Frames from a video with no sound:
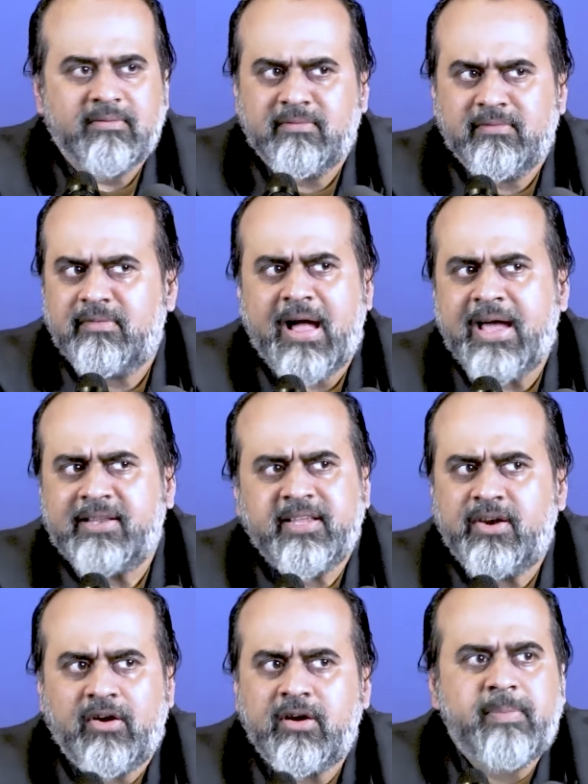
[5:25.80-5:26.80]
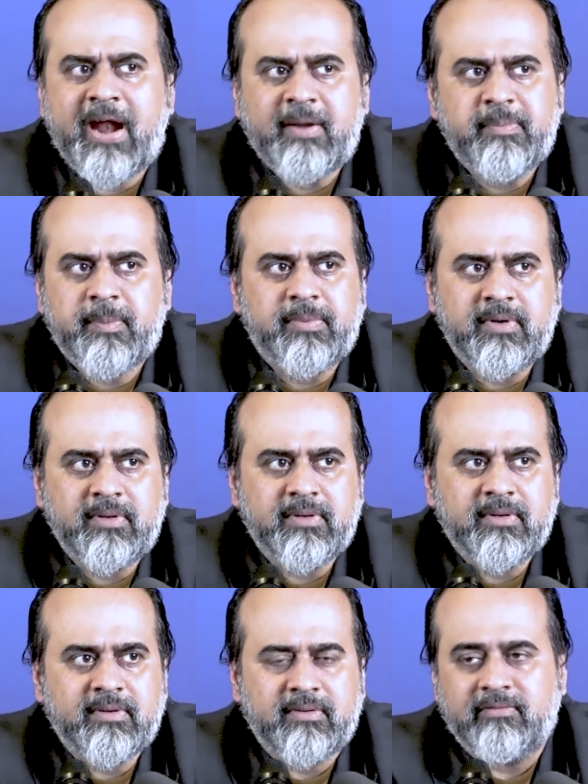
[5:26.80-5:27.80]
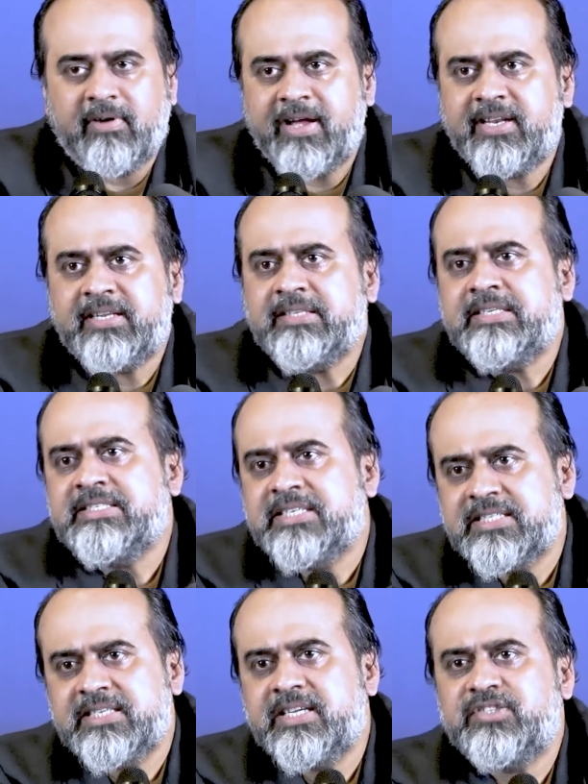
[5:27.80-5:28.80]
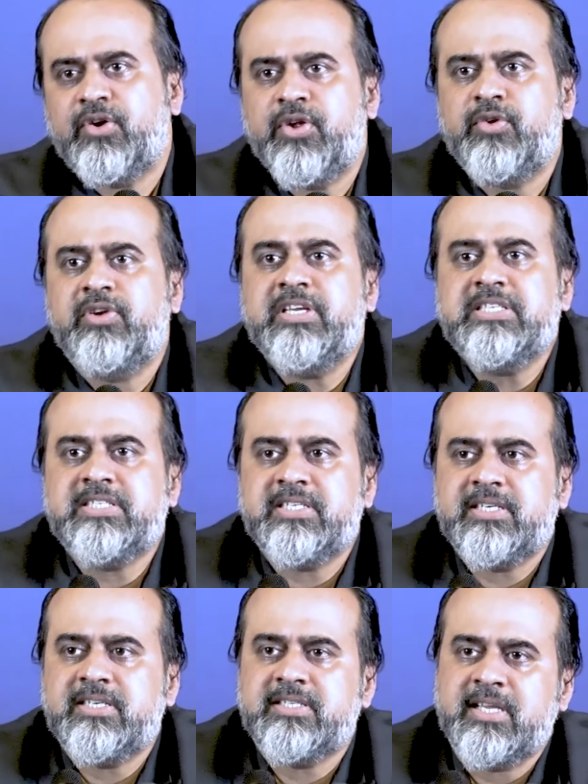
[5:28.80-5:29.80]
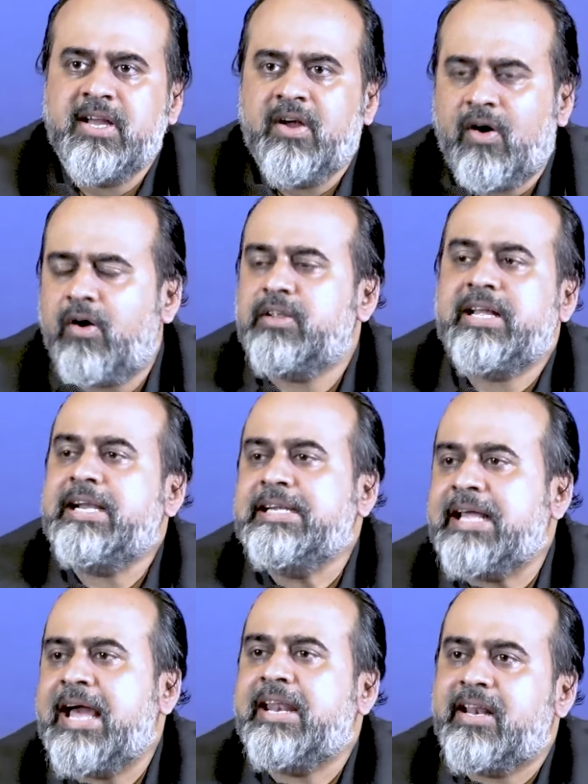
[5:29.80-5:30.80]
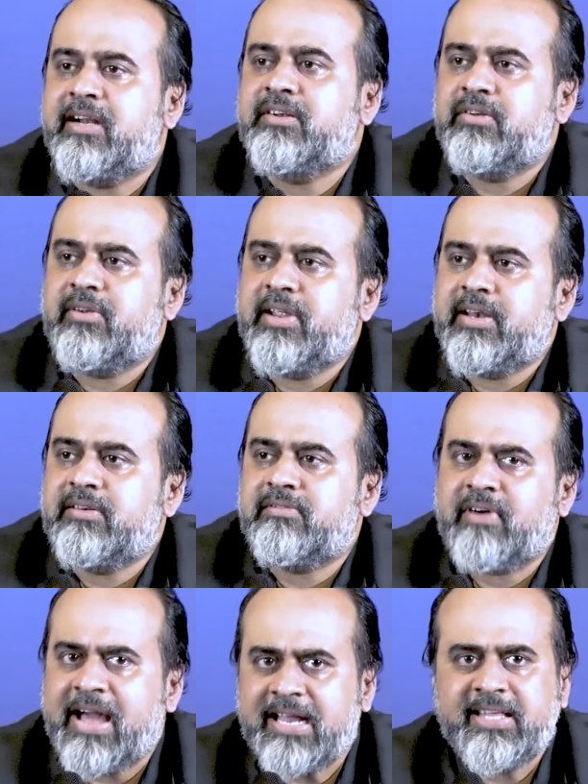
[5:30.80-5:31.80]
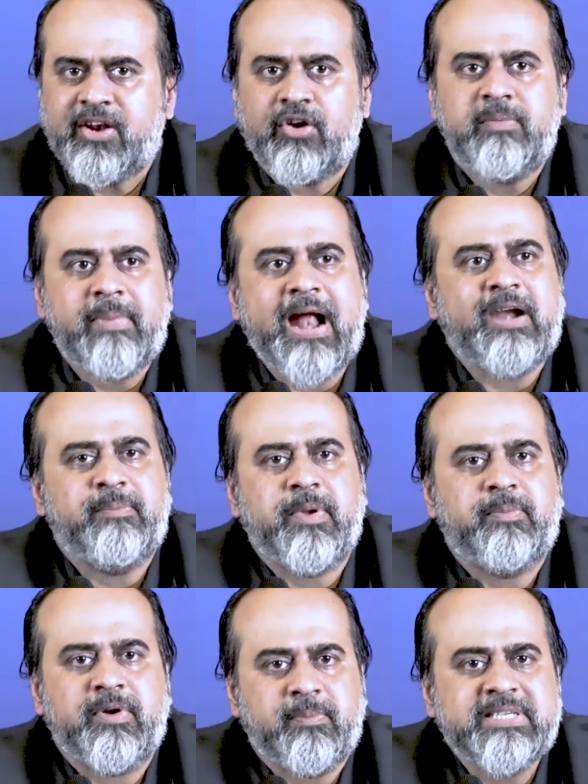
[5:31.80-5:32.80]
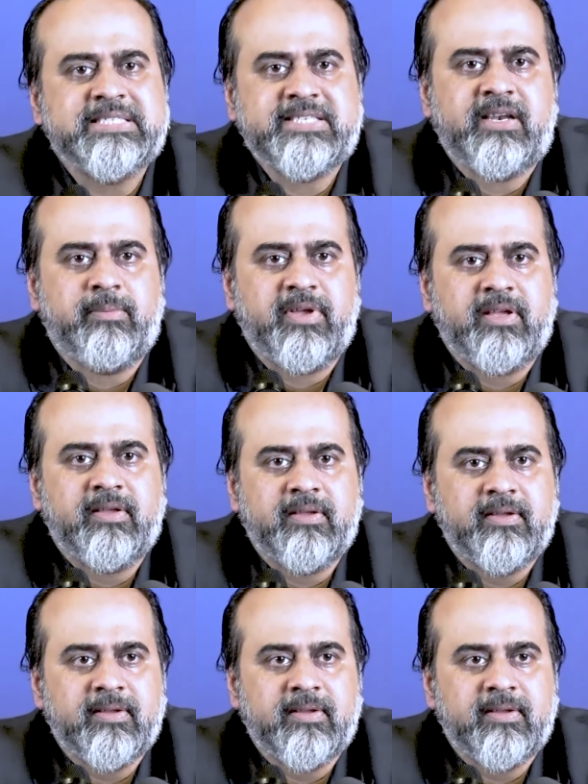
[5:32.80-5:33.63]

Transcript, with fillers: Why are they not bad people? Why are the judges or your teachers or the entire electorate, why are they not bad people? Please tell me.